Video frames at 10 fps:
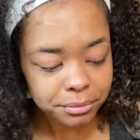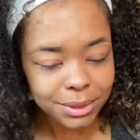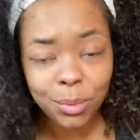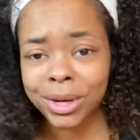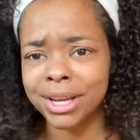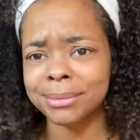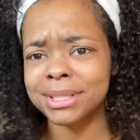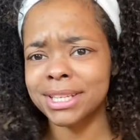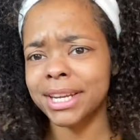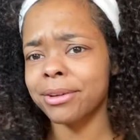when it comes
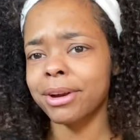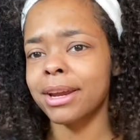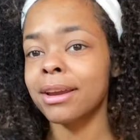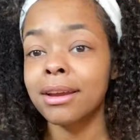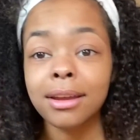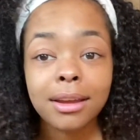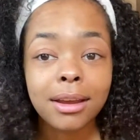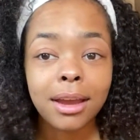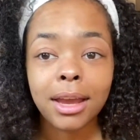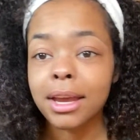to eating right
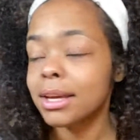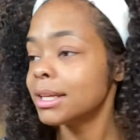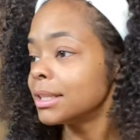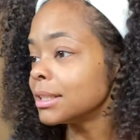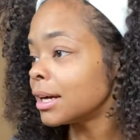and